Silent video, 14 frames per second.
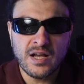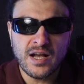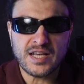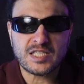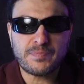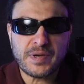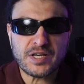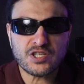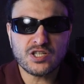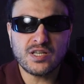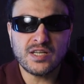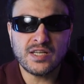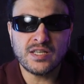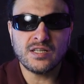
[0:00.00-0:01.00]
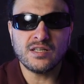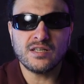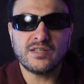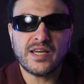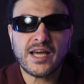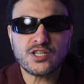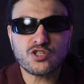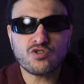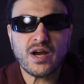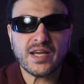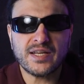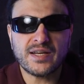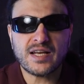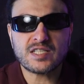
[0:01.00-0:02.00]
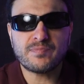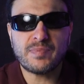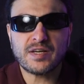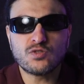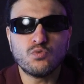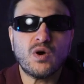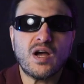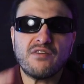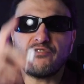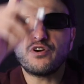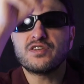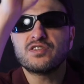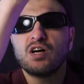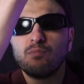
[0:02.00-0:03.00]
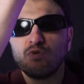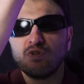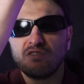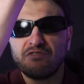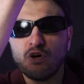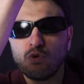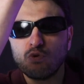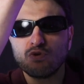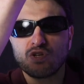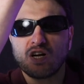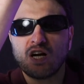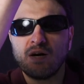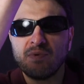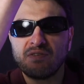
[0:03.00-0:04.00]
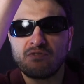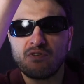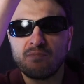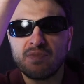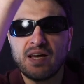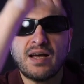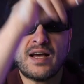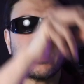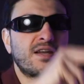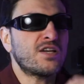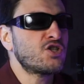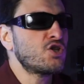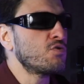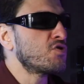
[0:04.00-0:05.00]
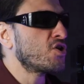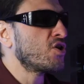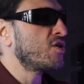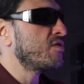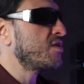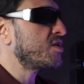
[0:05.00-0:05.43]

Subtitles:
especially the head tracking aspect where, for example, the vocals are coming from there, and as you turn